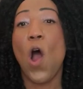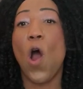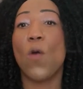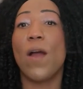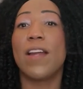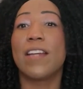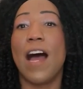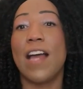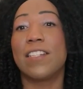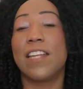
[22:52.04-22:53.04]
All right,
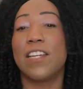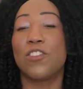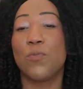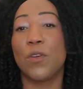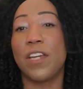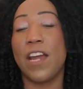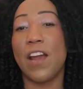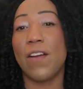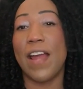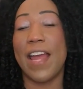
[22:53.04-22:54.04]
guys, take super
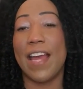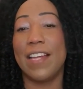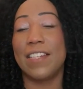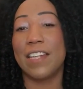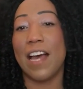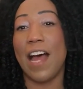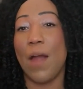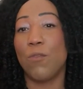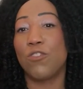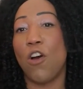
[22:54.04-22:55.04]
care. And
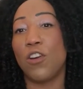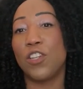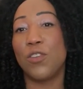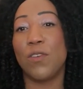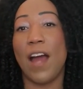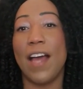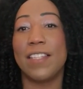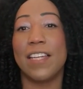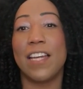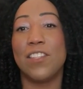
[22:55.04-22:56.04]
I will talk to you
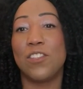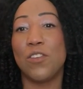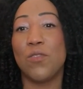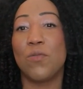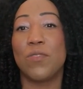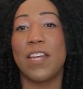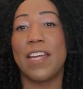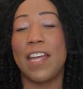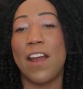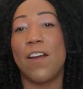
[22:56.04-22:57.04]
guys again soon.
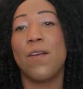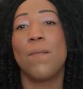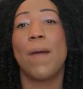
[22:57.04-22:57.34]
Take care.